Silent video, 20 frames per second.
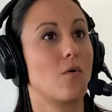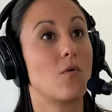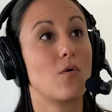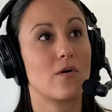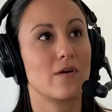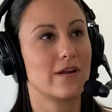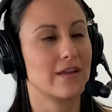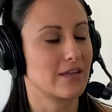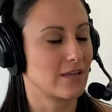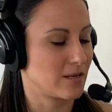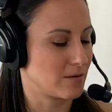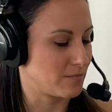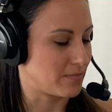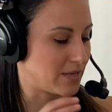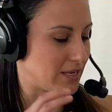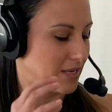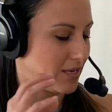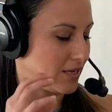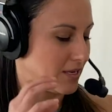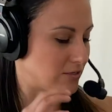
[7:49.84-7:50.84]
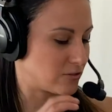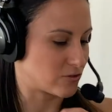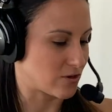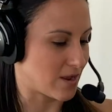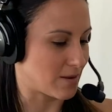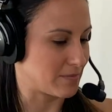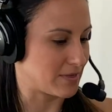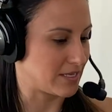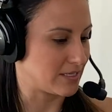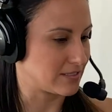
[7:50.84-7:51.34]
or it could be
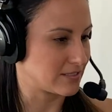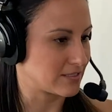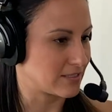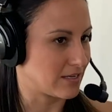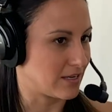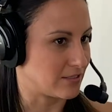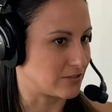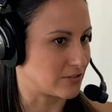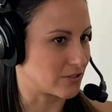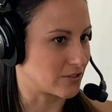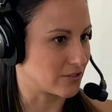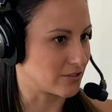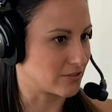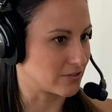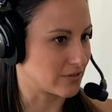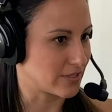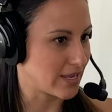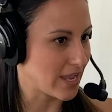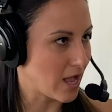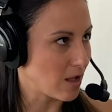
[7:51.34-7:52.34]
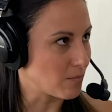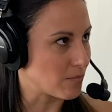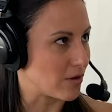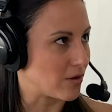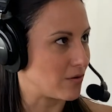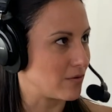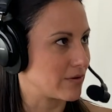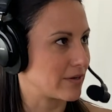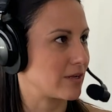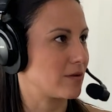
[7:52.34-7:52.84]
entrapment under the
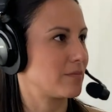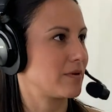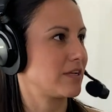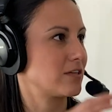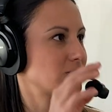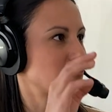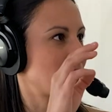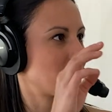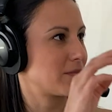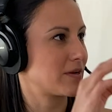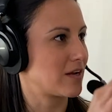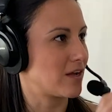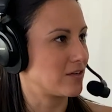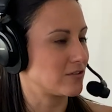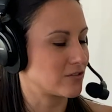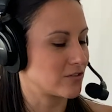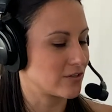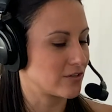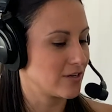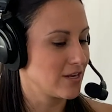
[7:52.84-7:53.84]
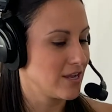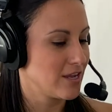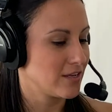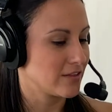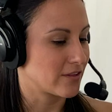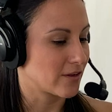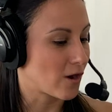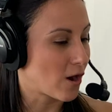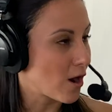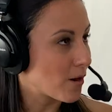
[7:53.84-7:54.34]
elbow. It could be entrapment under
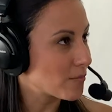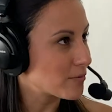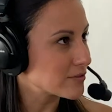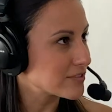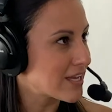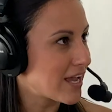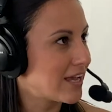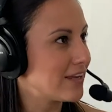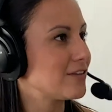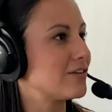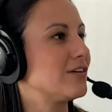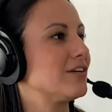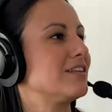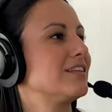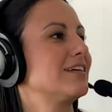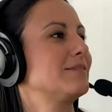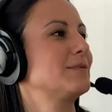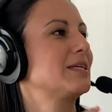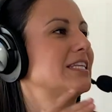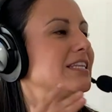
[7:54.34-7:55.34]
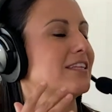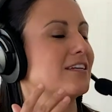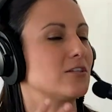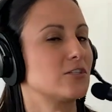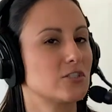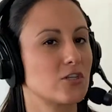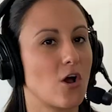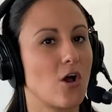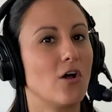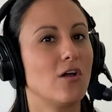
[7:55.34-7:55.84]
the yeah. carpal tunnel. I mean,
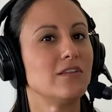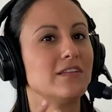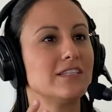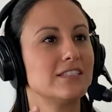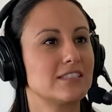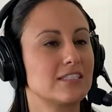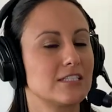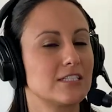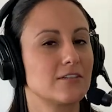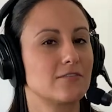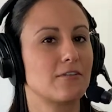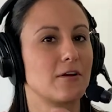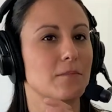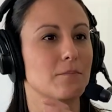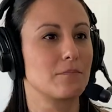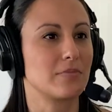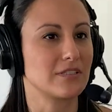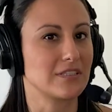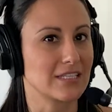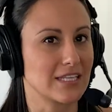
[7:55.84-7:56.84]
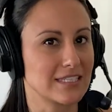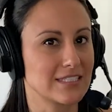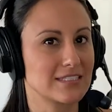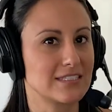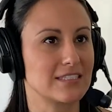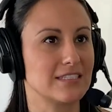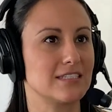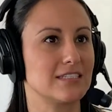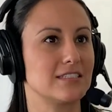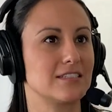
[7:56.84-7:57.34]
there's all these different
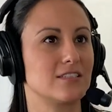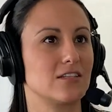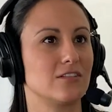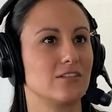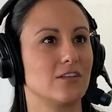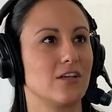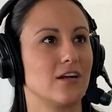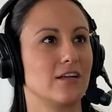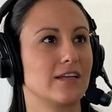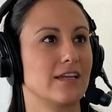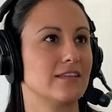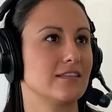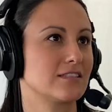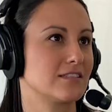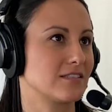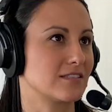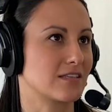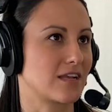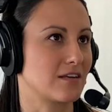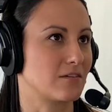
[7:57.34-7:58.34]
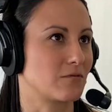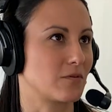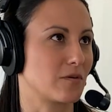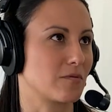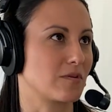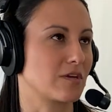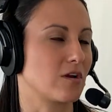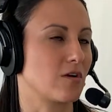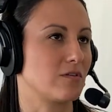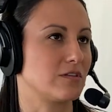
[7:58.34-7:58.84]
places along, and this is kind of where we go